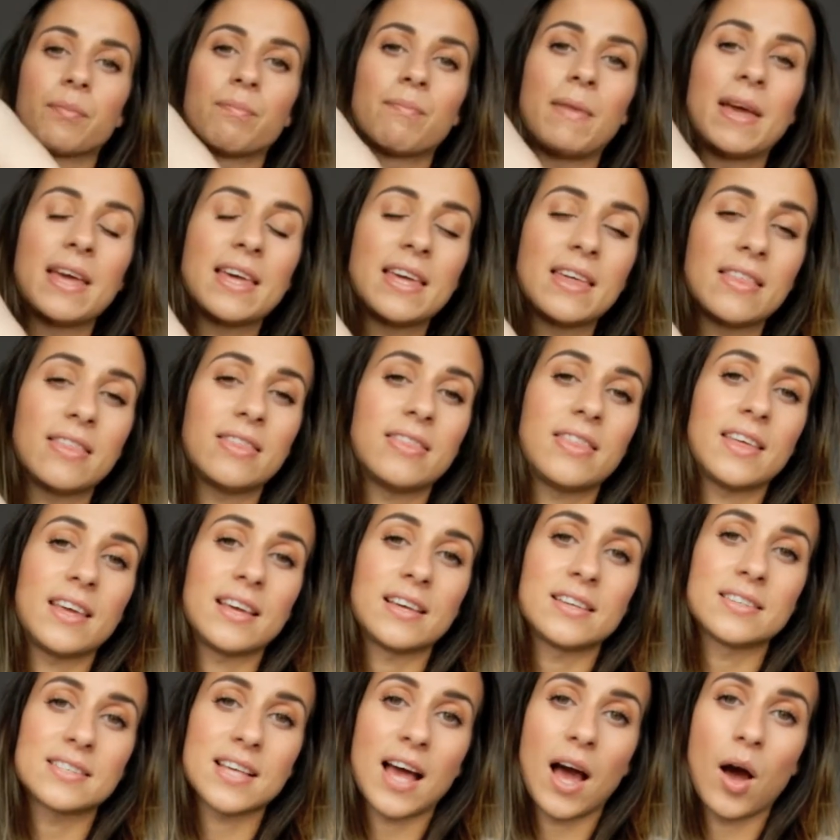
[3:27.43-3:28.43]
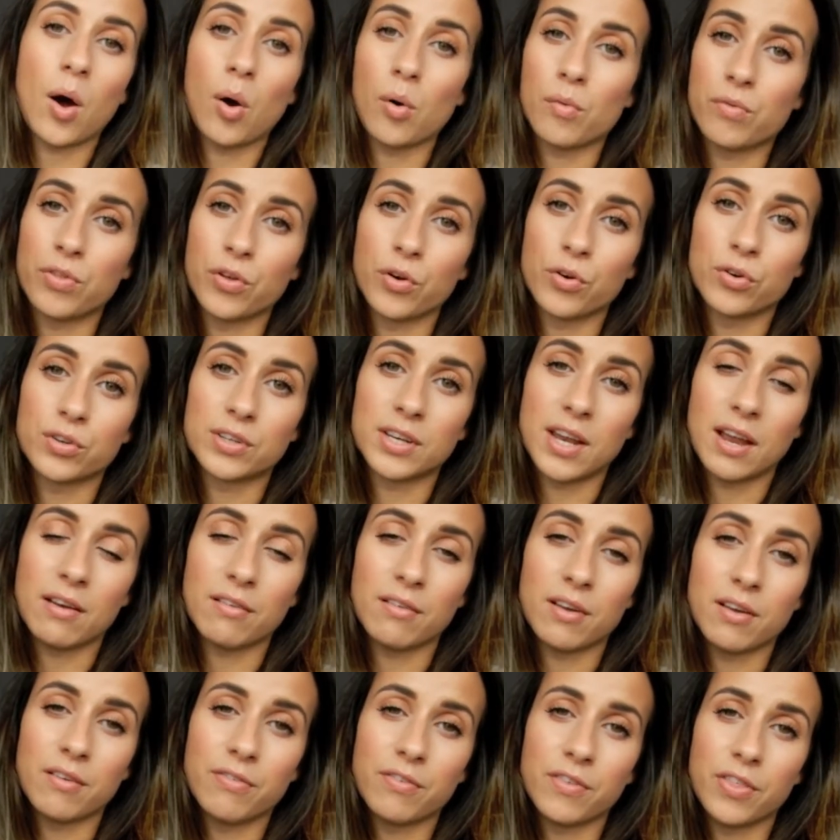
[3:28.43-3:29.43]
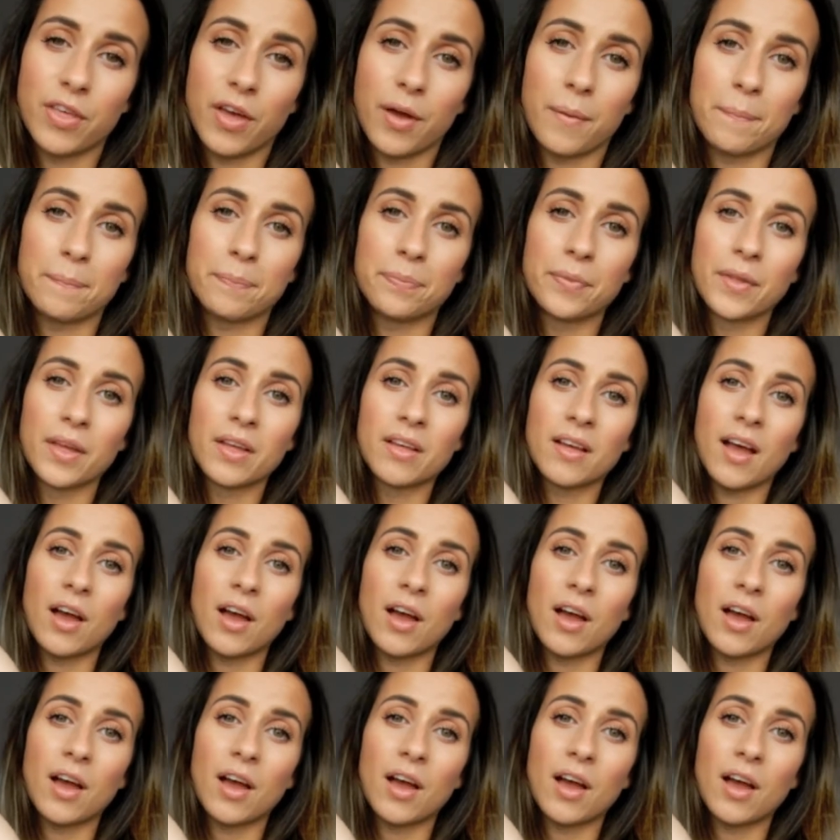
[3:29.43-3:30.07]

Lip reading: making things out of the ordinary for them.